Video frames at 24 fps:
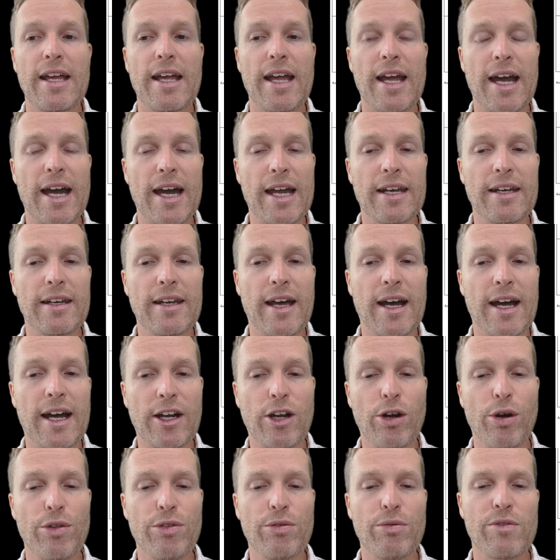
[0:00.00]
and
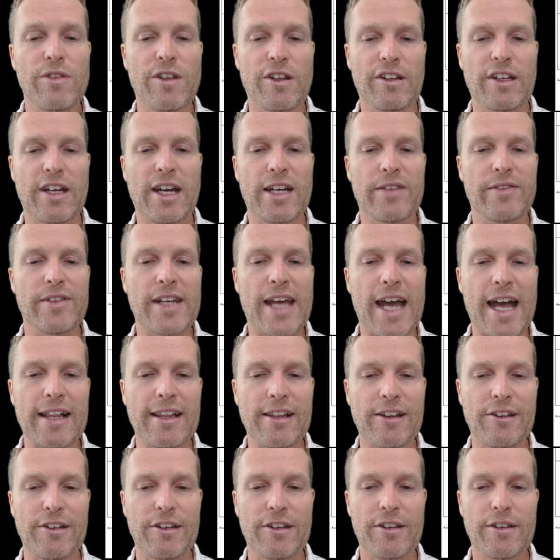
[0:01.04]
go through this kind of
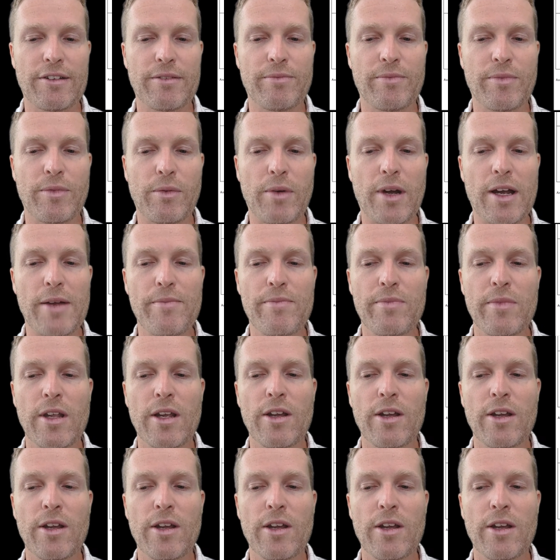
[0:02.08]
analysis, right?